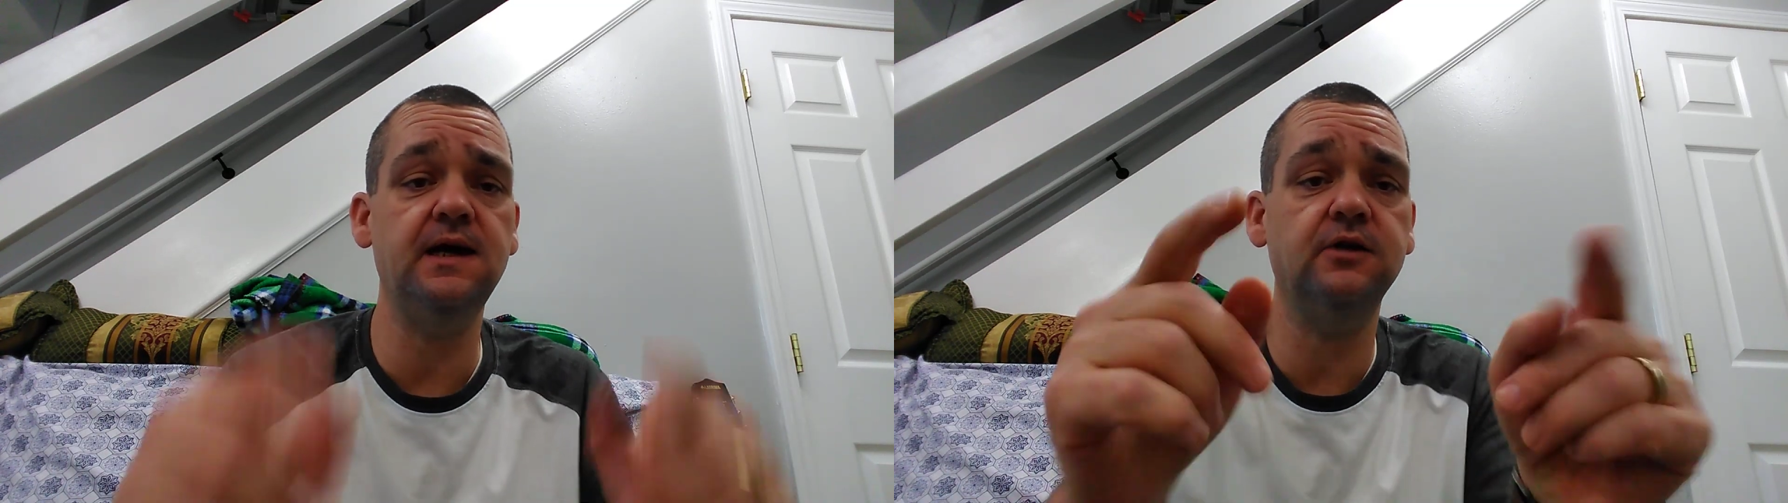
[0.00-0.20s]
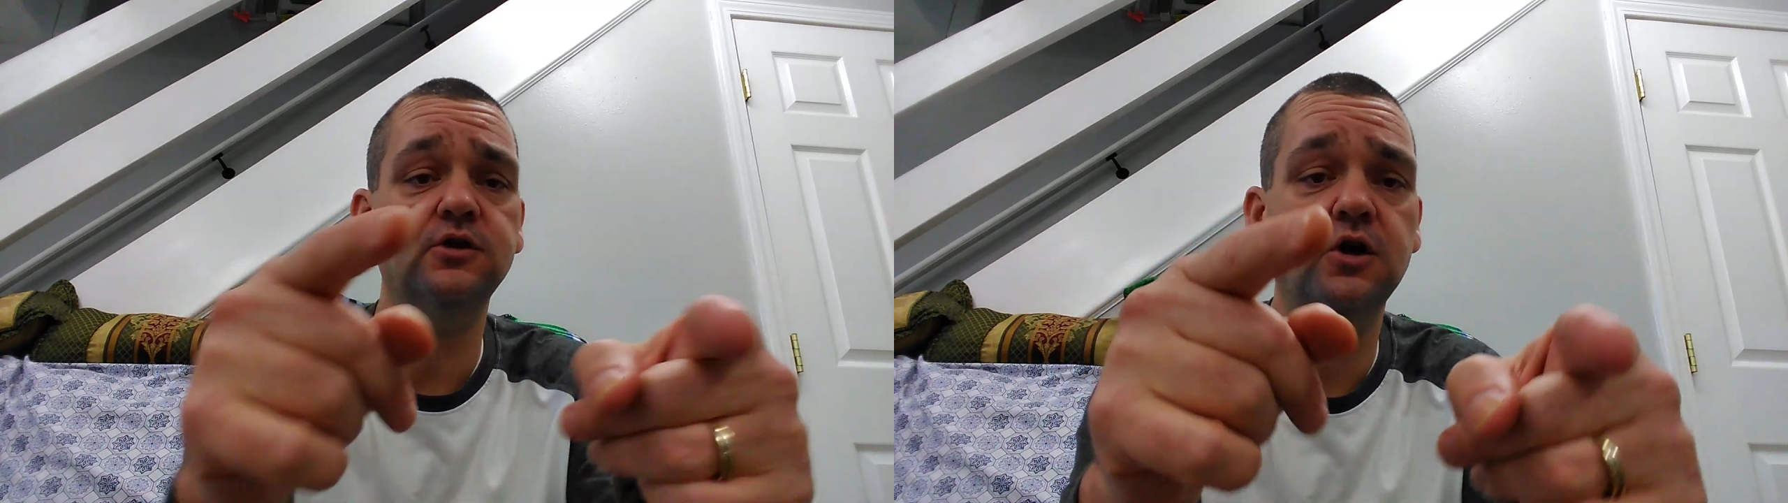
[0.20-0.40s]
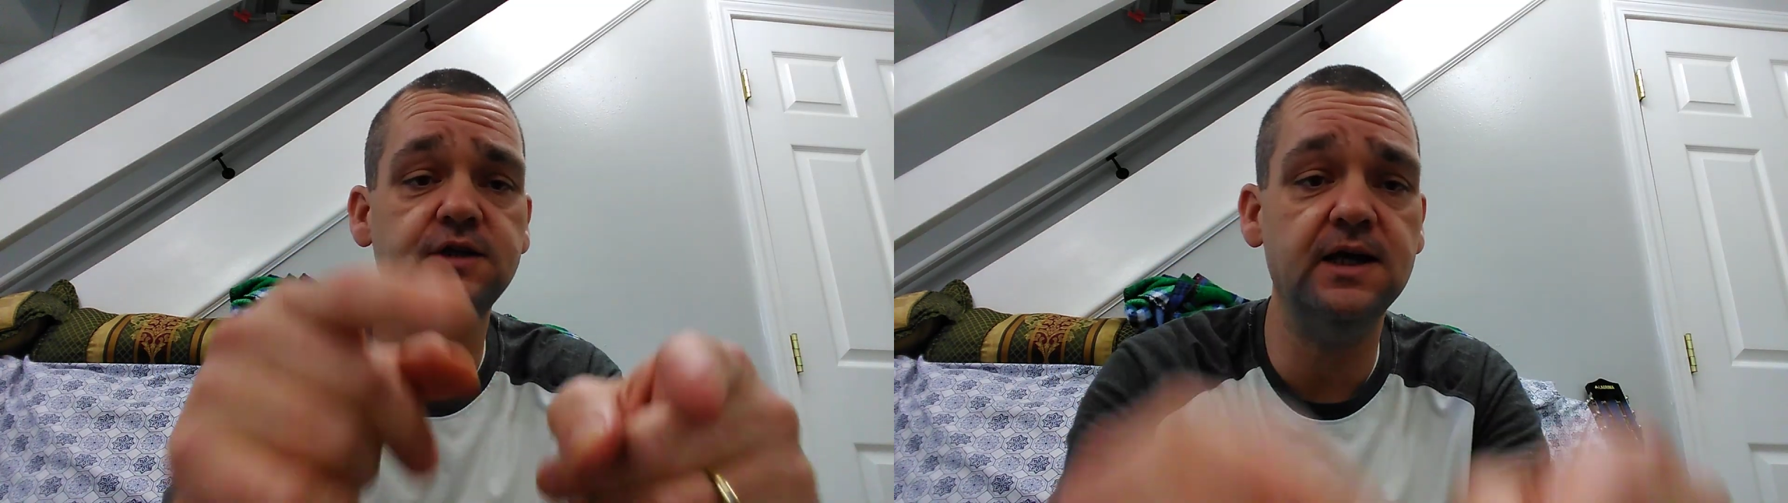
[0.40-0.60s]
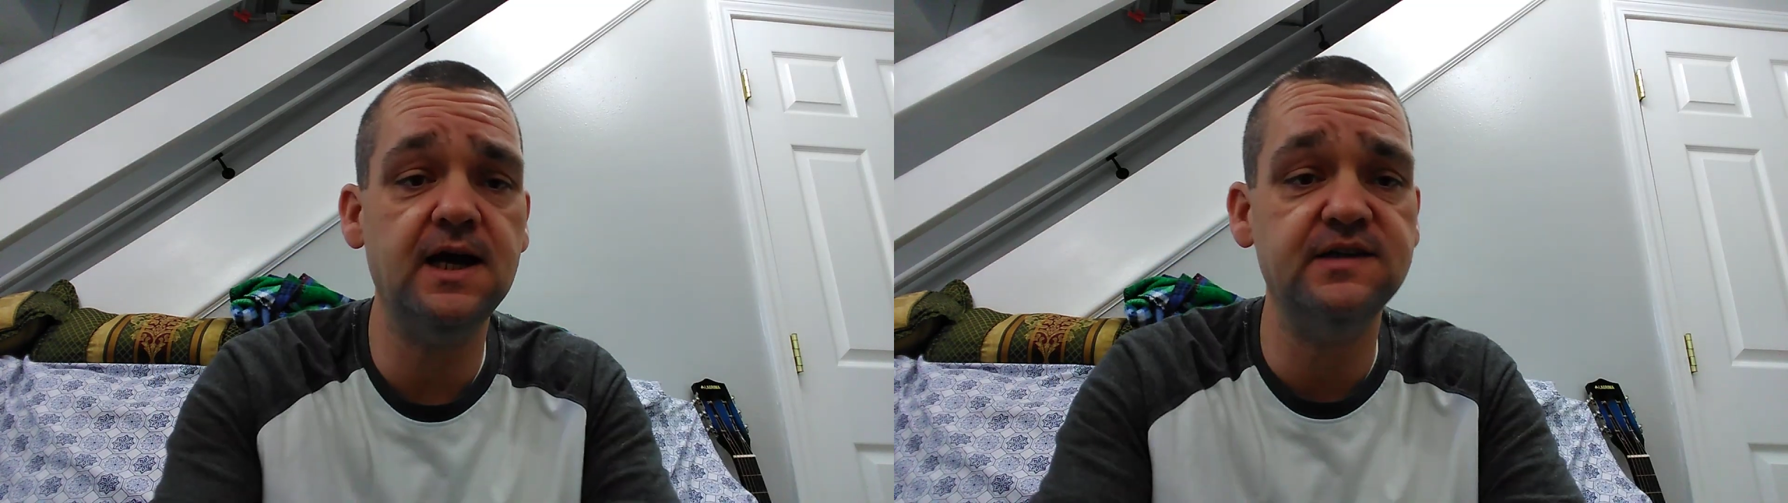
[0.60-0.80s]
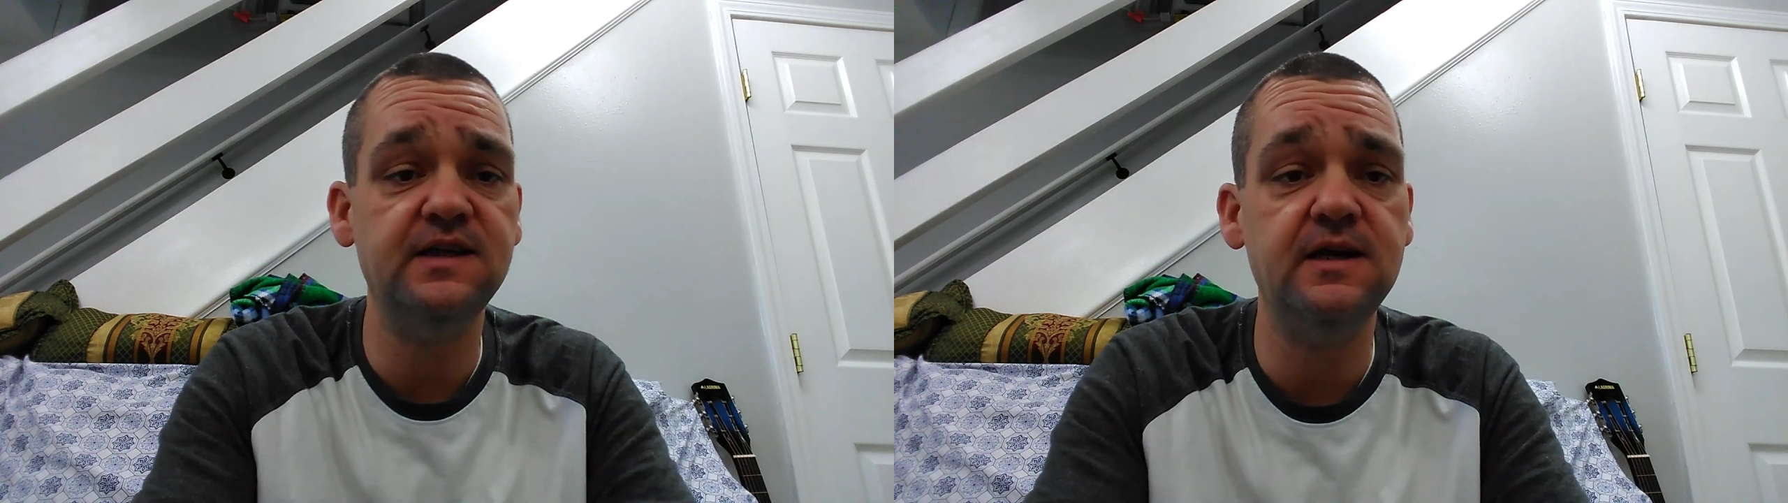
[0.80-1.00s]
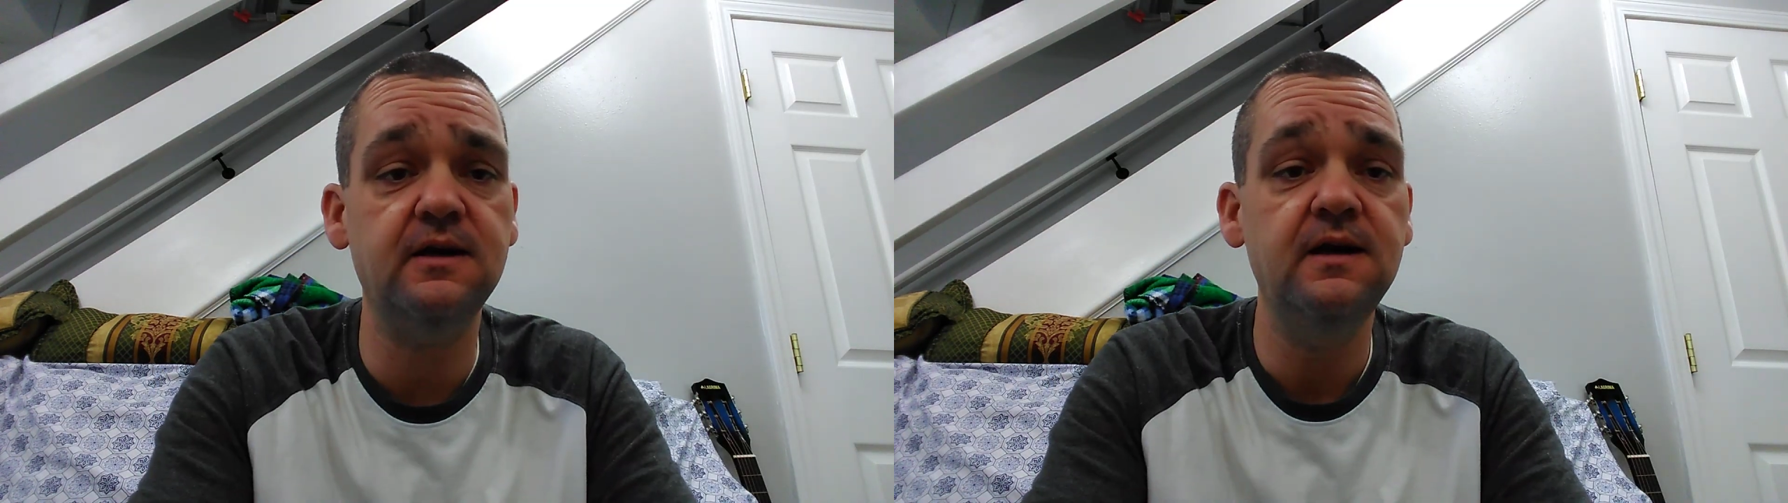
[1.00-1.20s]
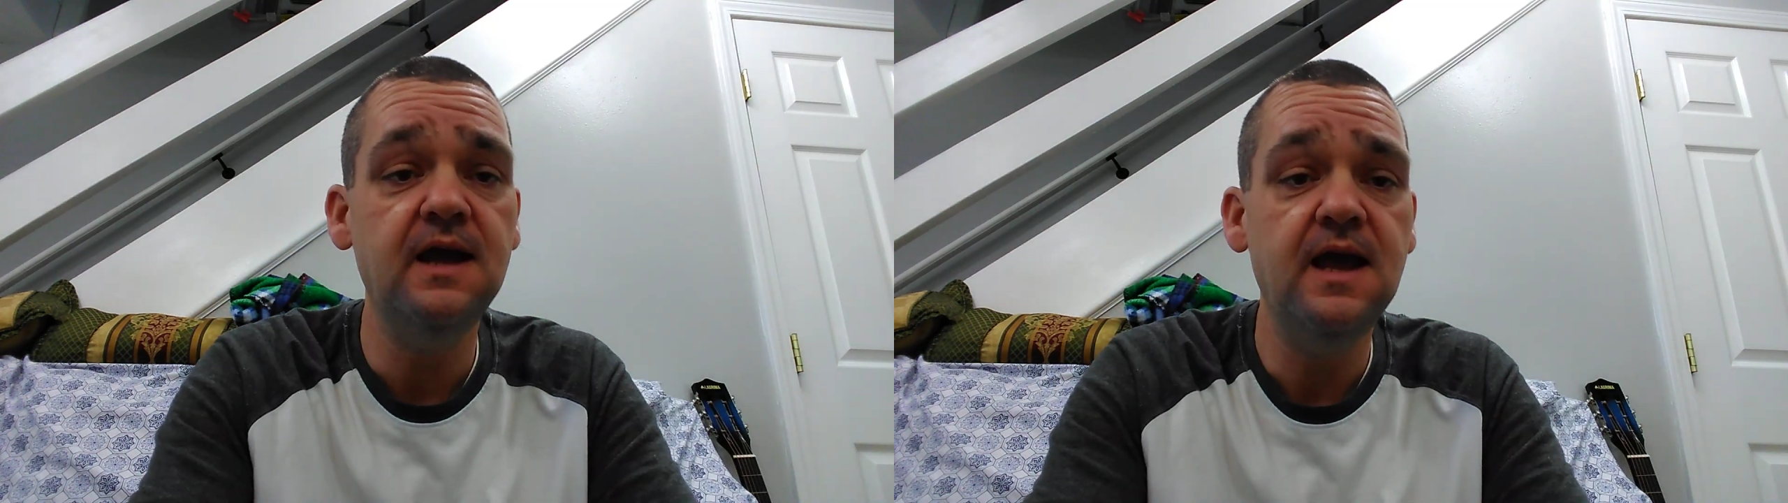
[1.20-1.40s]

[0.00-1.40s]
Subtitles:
I'll talk to you guys later.